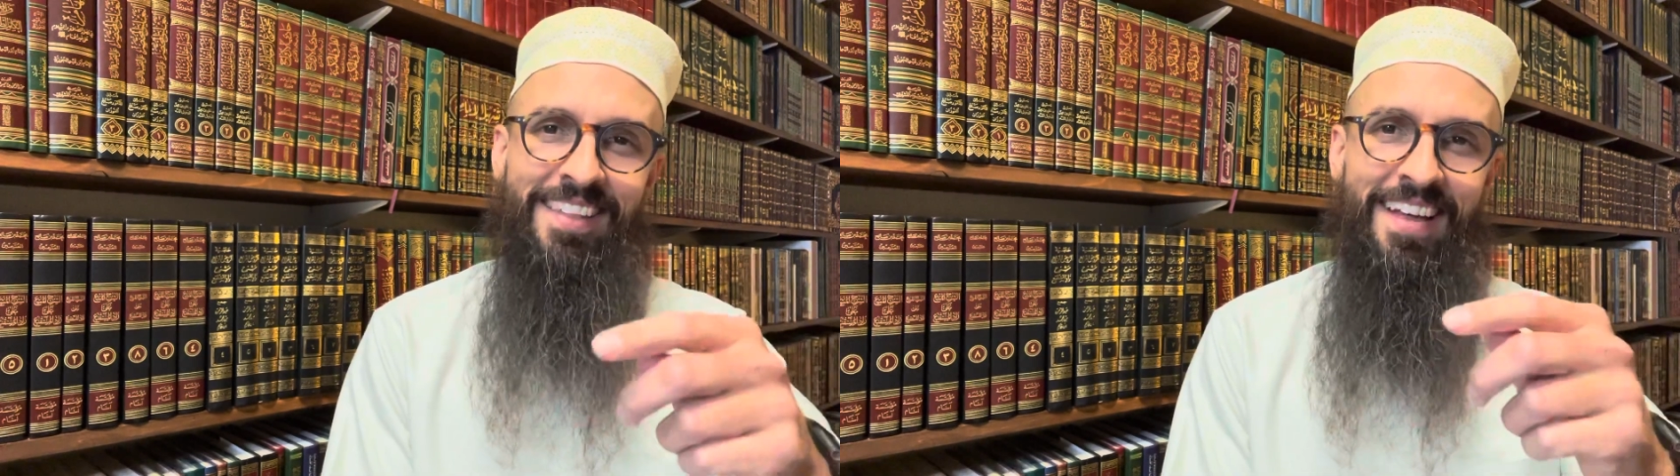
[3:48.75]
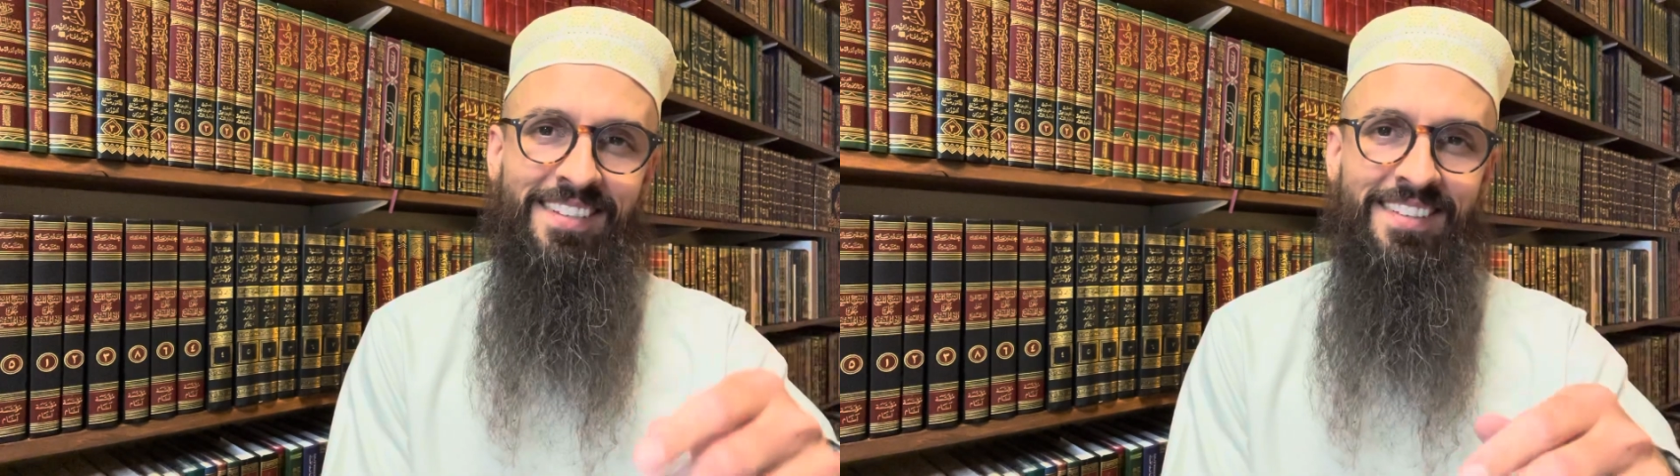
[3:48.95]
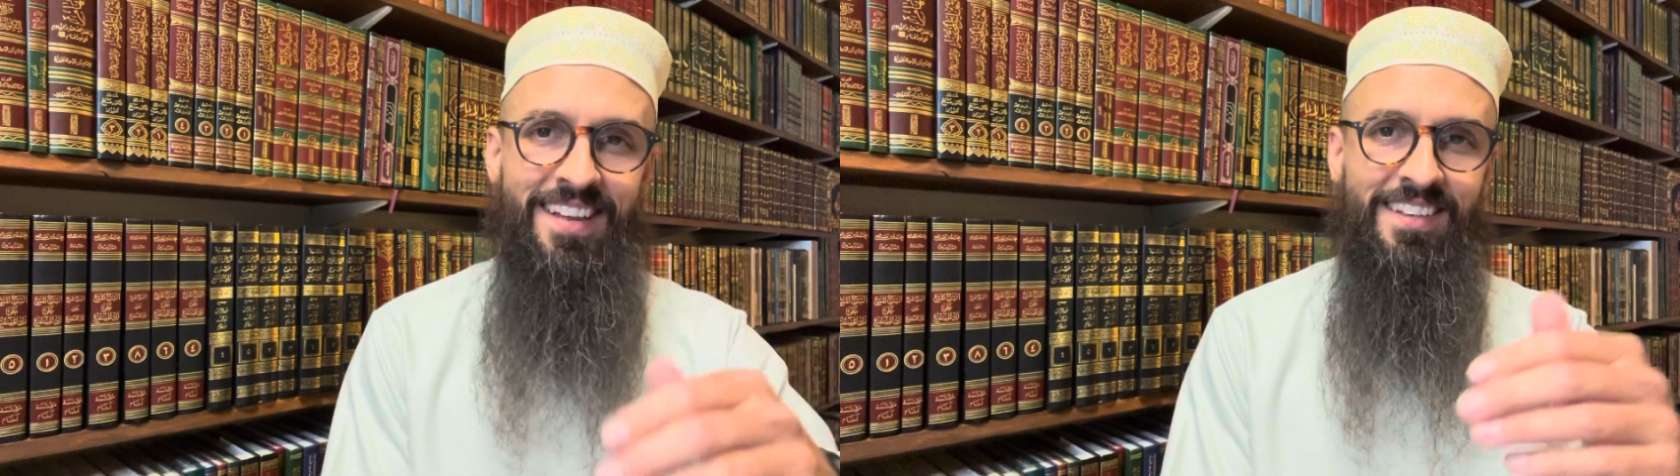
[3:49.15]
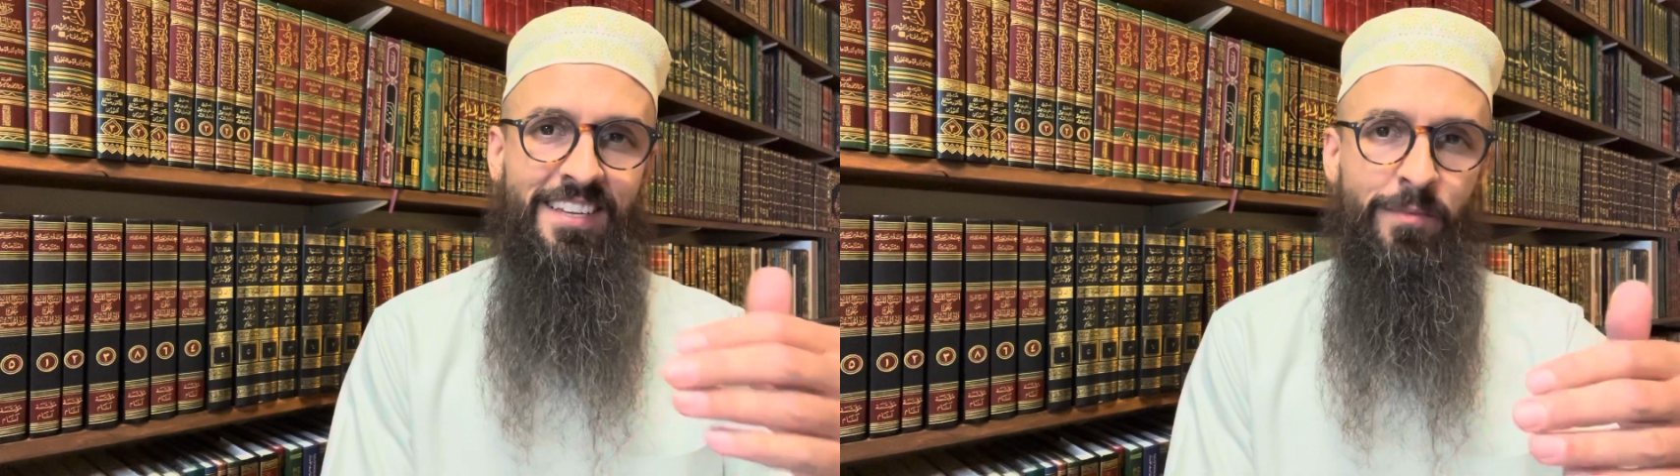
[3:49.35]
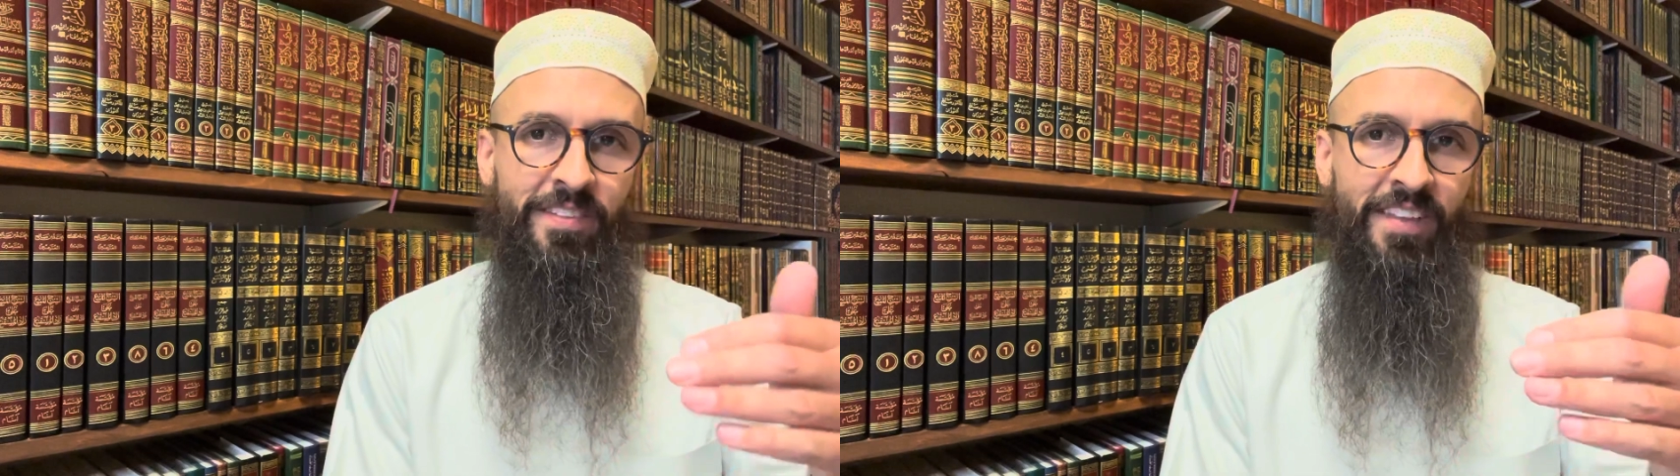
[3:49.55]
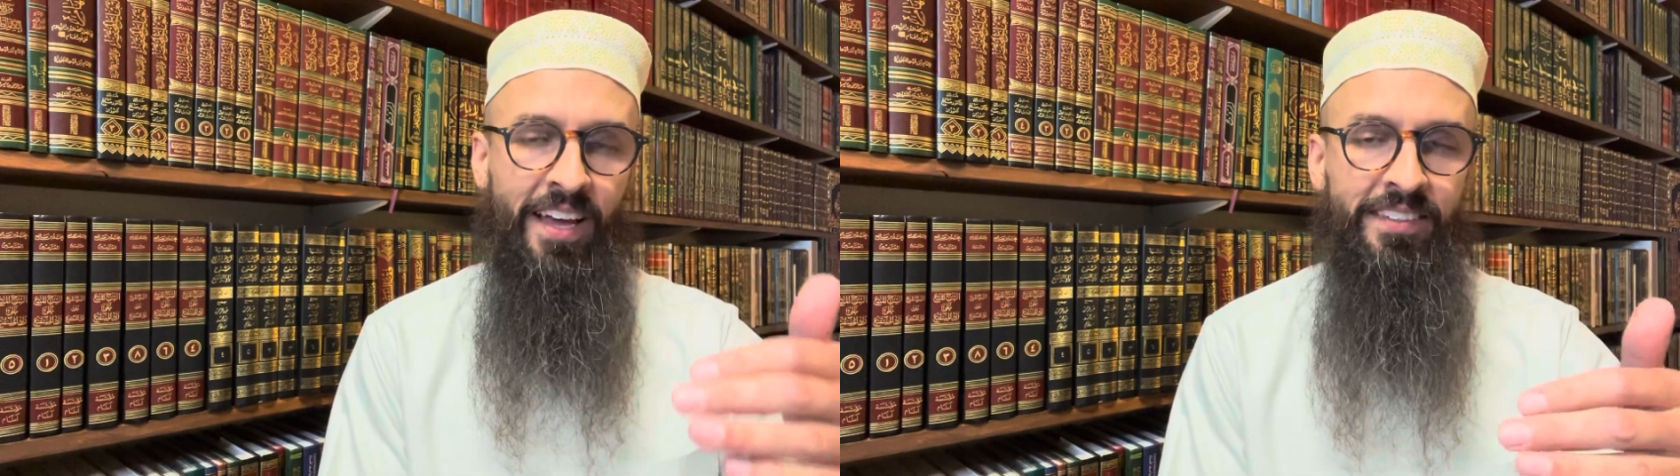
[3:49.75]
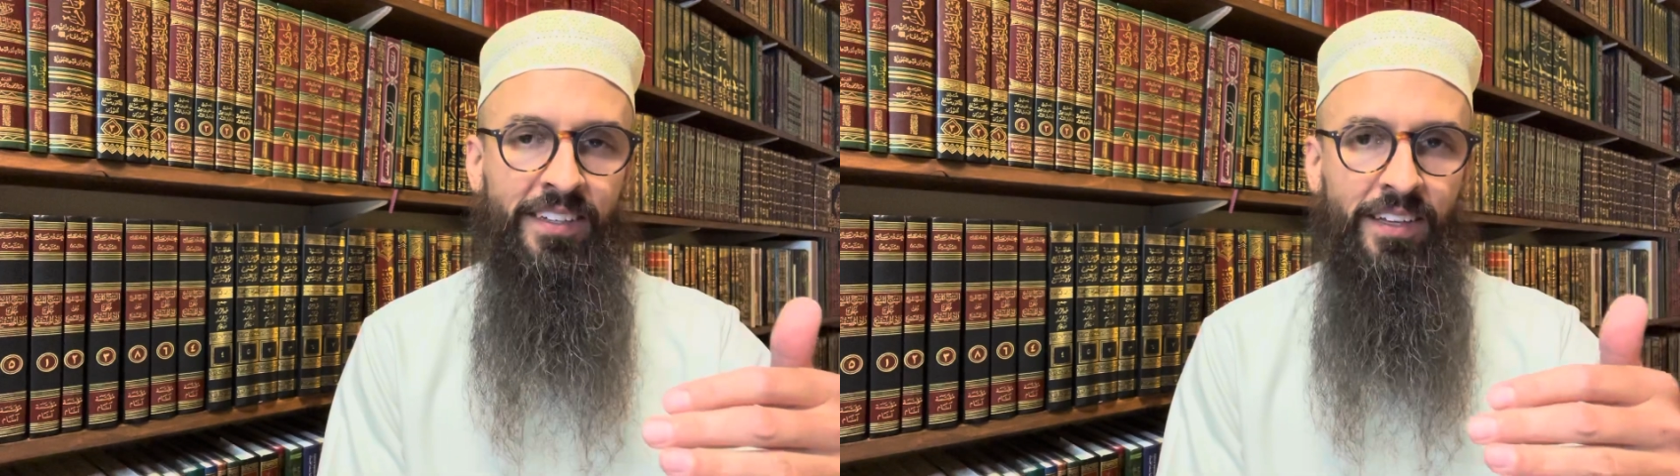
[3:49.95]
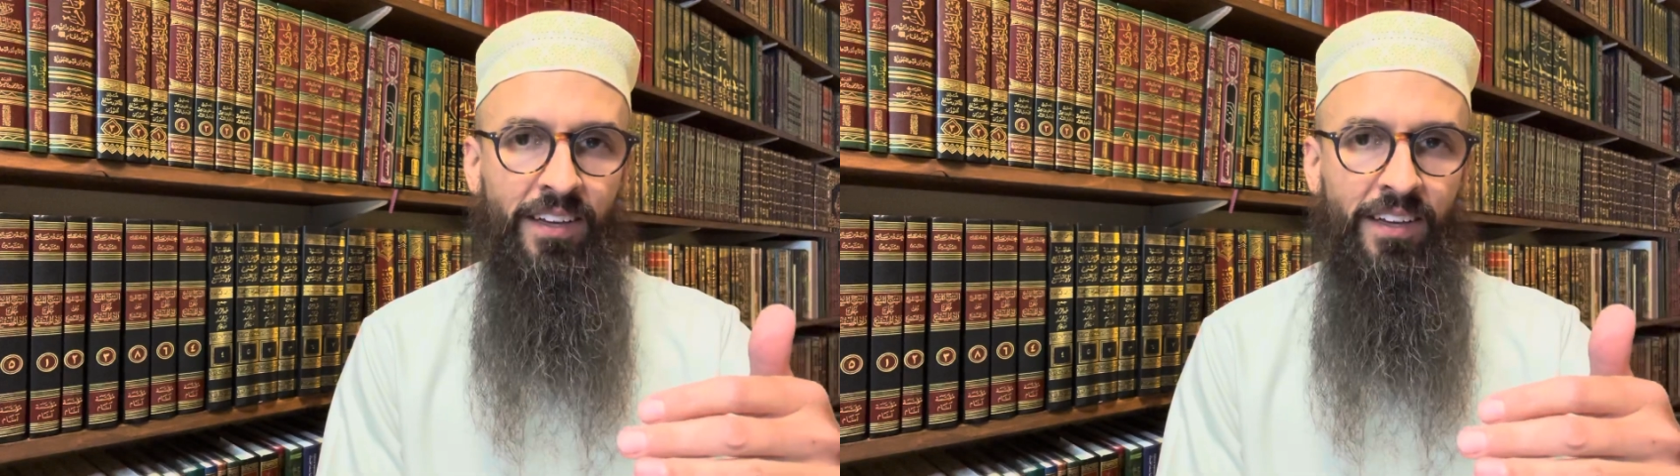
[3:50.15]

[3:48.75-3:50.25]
that is done is something that